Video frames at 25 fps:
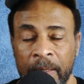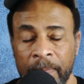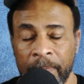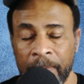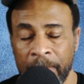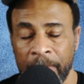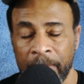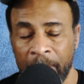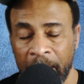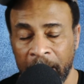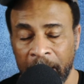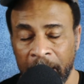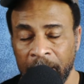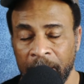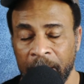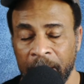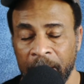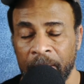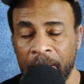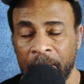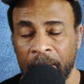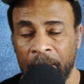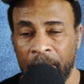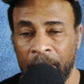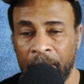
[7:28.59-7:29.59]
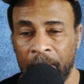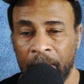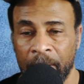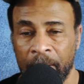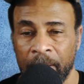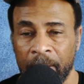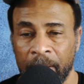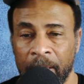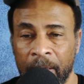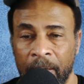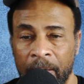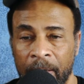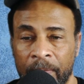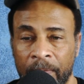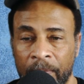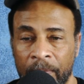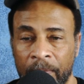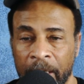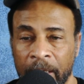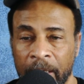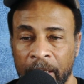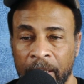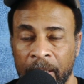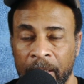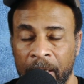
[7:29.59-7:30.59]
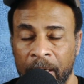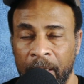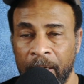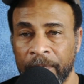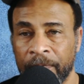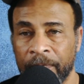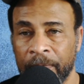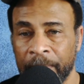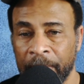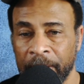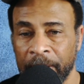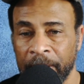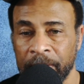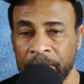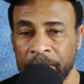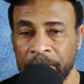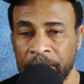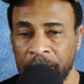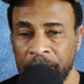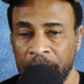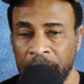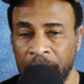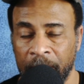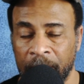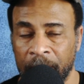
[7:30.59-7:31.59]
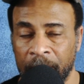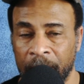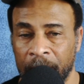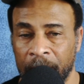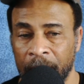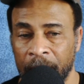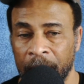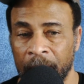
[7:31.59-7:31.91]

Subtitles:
mainly on a rate confirmation sheet,